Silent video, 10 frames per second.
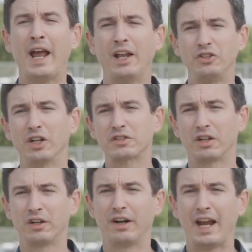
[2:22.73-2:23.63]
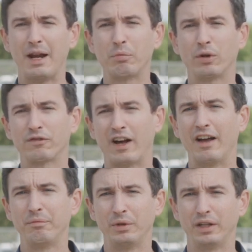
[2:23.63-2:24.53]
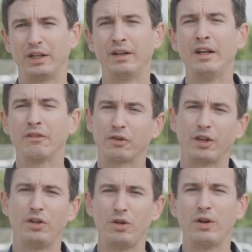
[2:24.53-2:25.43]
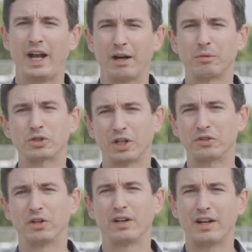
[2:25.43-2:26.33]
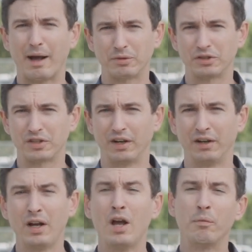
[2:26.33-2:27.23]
and just under $8.5 million for the new Animal Shelter and Adoption Center.